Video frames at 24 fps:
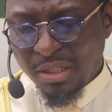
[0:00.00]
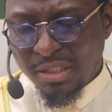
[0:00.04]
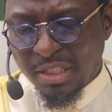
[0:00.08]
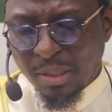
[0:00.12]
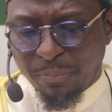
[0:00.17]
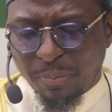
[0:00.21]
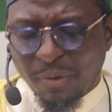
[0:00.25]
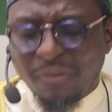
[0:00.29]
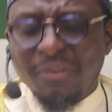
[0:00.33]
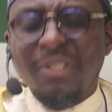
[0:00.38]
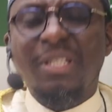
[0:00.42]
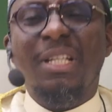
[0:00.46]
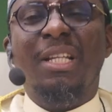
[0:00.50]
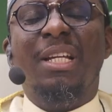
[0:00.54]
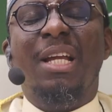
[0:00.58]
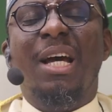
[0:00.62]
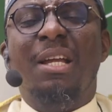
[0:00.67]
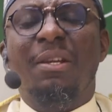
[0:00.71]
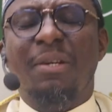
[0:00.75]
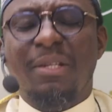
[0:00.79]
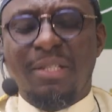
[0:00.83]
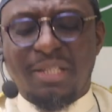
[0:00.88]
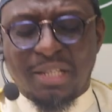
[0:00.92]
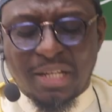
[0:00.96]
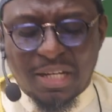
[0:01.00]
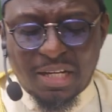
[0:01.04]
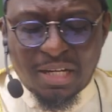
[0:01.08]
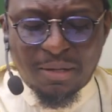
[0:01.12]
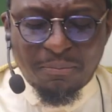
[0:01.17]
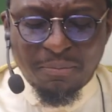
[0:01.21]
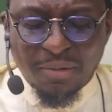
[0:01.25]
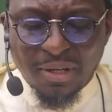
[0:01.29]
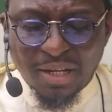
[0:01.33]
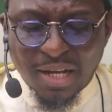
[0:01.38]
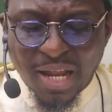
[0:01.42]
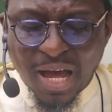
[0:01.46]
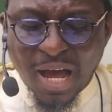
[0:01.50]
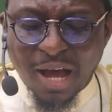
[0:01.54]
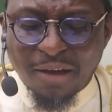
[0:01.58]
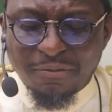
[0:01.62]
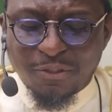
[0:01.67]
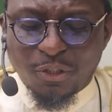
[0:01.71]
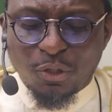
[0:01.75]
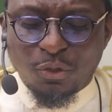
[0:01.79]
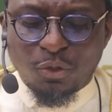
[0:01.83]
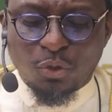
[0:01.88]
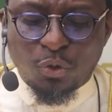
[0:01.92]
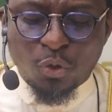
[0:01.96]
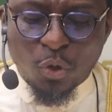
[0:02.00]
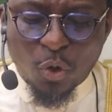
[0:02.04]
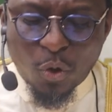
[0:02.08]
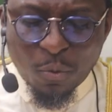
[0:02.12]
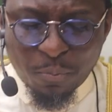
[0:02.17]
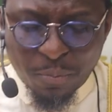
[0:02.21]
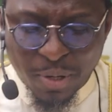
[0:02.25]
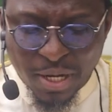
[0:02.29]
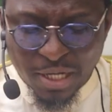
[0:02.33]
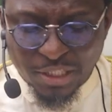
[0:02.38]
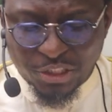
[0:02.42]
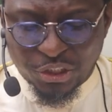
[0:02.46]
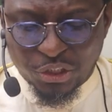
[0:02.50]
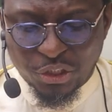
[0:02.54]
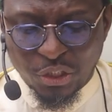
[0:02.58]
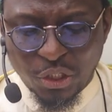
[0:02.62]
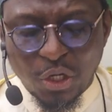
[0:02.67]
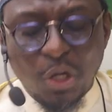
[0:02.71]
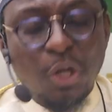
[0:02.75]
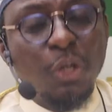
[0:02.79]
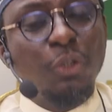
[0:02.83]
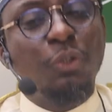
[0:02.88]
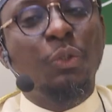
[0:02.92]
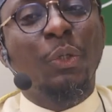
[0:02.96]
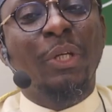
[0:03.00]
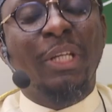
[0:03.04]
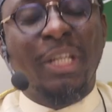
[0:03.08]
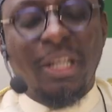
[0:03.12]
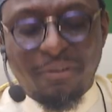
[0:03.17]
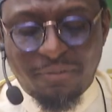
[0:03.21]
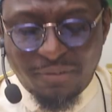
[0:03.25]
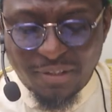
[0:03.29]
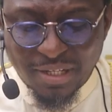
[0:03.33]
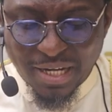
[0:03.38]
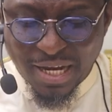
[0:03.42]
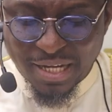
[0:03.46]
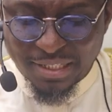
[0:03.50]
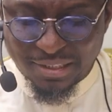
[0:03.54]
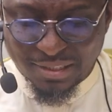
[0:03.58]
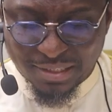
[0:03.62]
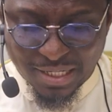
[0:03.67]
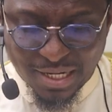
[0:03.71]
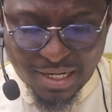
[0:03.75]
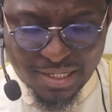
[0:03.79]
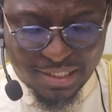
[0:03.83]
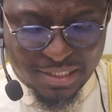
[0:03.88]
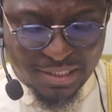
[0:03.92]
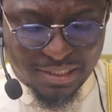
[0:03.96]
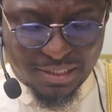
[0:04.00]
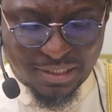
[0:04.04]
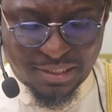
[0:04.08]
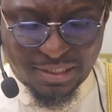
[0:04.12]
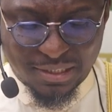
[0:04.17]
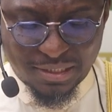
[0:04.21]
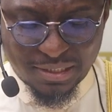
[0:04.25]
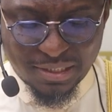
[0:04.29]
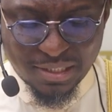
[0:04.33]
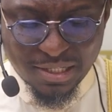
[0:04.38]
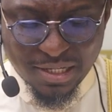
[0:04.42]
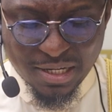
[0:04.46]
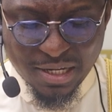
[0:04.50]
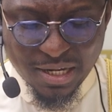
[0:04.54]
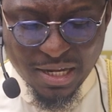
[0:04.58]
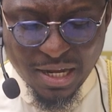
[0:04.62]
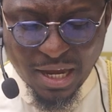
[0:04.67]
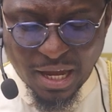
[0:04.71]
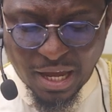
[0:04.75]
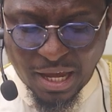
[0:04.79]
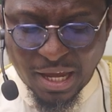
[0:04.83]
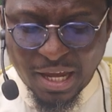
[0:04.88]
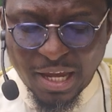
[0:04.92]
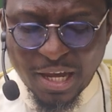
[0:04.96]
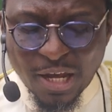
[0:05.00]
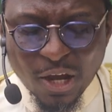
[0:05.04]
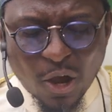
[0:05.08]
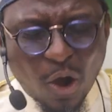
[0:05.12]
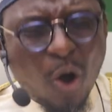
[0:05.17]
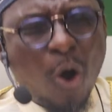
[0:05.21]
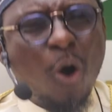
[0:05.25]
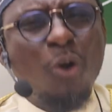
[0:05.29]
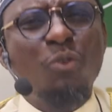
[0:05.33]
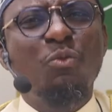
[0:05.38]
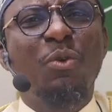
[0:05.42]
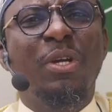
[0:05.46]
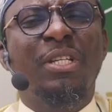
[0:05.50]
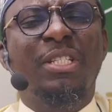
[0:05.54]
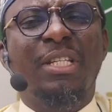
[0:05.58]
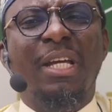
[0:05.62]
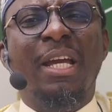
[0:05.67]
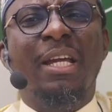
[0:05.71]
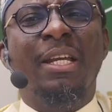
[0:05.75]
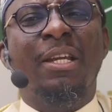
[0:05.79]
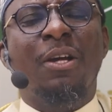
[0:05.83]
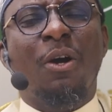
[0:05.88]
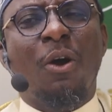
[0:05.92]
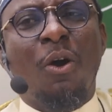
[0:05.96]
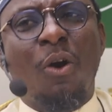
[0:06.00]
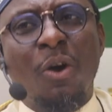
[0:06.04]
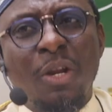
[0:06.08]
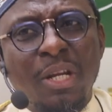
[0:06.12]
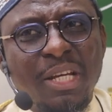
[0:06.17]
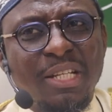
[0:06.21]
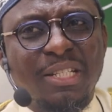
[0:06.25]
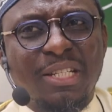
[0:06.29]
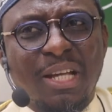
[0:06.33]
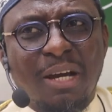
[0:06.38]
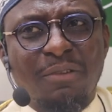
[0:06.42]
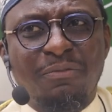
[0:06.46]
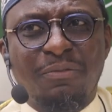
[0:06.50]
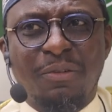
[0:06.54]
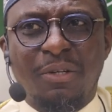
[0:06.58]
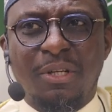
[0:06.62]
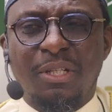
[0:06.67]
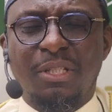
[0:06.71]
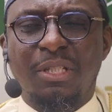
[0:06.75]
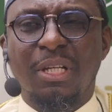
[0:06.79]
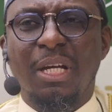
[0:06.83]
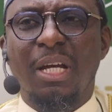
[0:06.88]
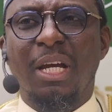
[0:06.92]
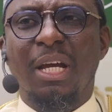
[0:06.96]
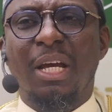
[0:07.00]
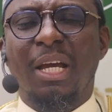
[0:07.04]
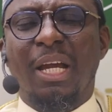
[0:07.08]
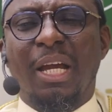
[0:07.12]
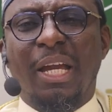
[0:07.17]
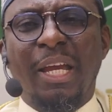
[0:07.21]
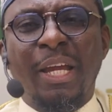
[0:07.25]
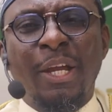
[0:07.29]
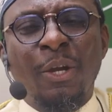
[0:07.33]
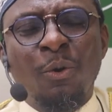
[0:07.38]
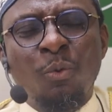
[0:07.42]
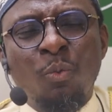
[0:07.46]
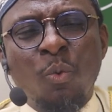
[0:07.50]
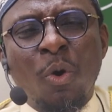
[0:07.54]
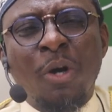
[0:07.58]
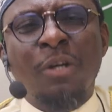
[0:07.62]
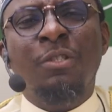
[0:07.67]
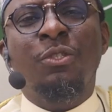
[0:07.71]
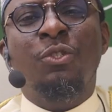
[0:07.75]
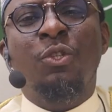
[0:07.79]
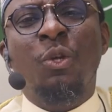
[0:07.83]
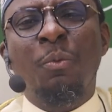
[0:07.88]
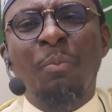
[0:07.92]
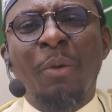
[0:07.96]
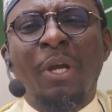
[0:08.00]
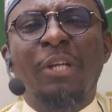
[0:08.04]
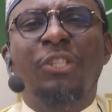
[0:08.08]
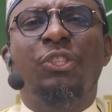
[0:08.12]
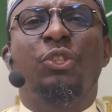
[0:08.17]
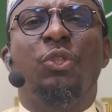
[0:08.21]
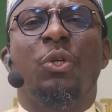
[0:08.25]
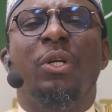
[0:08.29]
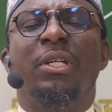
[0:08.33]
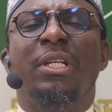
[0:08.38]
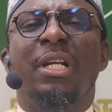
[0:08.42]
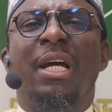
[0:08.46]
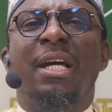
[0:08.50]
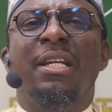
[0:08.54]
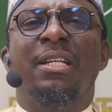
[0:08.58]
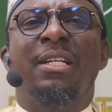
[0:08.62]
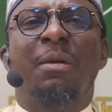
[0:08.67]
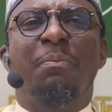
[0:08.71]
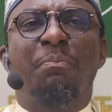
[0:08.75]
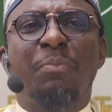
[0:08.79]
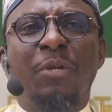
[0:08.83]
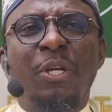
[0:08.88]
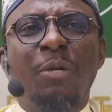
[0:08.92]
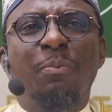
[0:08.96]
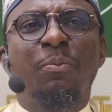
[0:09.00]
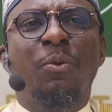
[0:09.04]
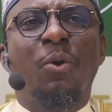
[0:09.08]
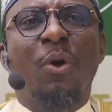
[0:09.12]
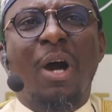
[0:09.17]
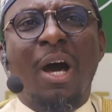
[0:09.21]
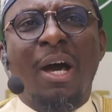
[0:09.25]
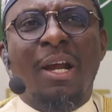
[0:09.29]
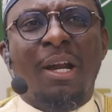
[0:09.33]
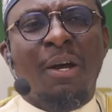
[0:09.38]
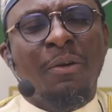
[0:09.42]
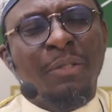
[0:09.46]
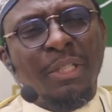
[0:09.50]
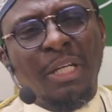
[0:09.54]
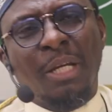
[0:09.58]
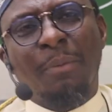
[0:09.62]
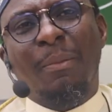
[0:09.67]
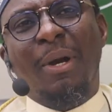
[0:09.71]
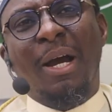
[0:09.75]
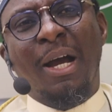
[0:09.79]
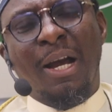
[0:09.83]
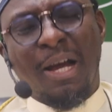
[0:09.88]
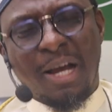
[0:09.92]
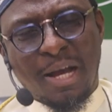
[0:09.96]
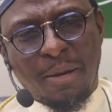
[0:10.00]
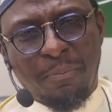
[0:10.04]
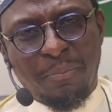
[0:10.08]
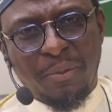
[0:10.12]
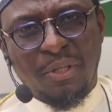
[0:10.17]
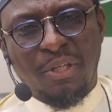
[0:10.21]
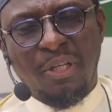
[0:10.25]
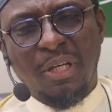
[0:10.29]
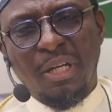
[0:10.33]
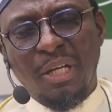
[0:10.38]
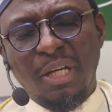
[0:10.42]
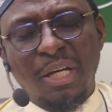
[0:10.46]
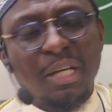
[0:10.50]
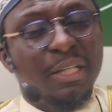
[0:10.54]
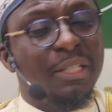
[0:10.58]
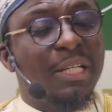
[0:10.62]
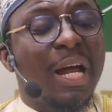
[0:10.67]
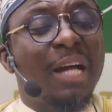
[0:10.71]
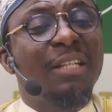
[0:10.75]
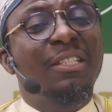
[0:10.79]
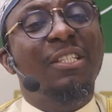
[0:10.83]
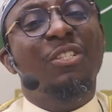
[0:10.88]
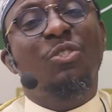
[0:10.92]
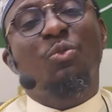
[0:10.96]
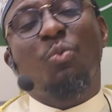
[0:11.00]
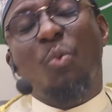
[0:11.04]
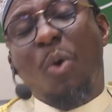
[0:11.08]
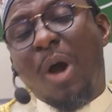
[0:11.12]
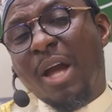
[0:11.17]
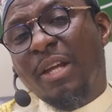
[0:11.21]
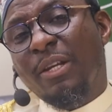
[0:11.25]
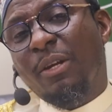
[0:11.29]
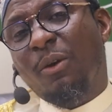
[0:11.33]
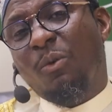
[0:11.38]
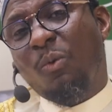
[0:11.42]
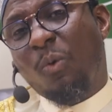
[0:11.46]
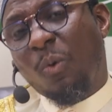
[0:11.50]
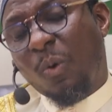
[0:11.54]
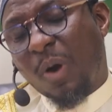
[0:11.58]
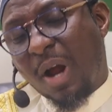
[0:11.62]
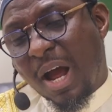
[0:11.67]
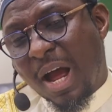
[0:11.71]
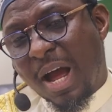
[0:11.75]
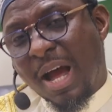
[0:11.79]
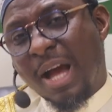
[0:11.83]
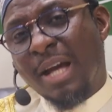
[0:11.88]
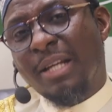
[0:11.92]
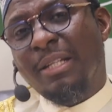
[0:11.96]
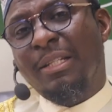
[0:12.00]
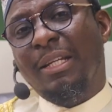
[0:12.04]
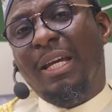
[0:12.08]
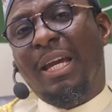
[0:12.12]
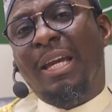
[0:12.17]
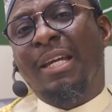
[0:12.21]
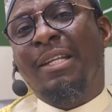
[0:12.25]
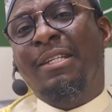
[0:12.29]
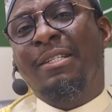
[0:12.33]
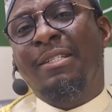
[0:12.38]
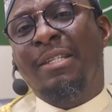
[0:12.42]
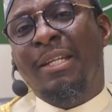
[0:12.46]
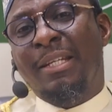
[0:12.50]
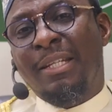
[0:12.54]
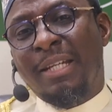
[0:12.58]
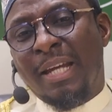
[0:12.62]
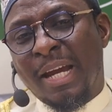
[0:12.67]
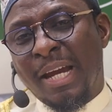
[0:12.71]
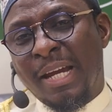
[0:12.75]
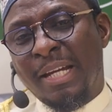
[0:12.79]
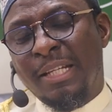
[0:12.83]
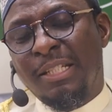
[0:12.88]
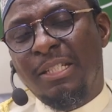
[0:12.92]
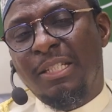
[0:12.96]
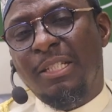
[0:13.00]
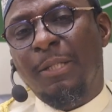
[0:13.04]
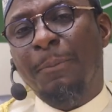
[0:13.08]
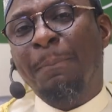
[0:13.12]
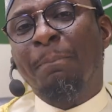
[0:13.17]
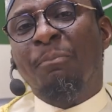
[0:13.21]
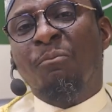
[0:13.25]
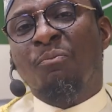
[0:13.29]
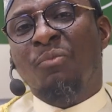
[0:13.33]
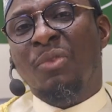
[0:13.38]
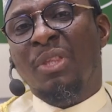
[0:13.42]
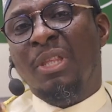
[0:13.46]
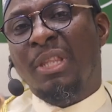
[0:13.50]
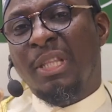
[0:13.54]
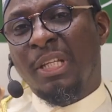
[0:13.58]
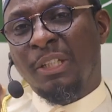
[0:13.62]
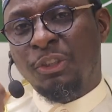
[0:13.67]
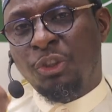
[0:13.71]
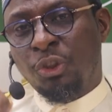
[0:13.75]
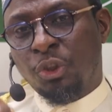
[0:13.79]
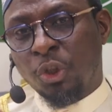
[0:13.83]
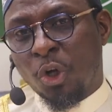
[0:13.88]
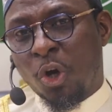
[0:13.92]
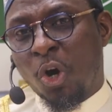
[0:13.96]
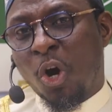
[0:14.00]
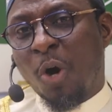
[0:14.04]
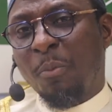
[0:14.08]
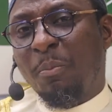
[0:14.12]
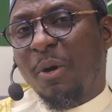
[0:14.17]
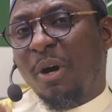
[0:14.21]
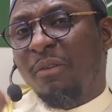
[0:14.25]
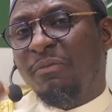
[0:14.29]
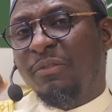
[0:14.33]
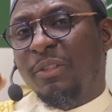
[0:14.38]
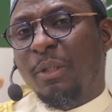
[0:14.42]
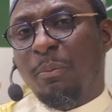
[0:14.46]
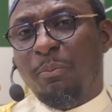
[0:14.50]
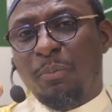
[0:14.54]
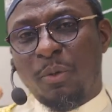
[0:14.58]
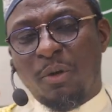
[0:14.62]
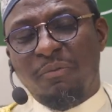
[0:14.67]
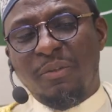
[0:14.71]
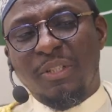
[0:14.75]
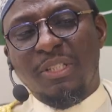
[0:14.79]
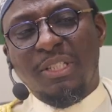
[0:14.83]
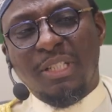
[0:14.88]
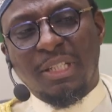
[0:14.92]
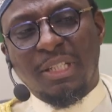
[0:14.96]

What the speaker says: The Prophet sallallahu alaihi wasallam loves so much to give glad tidings. He always, in all his efforts, he wants to make sure that the people around him are happy. That is why the Quran indicates the job of the Prophet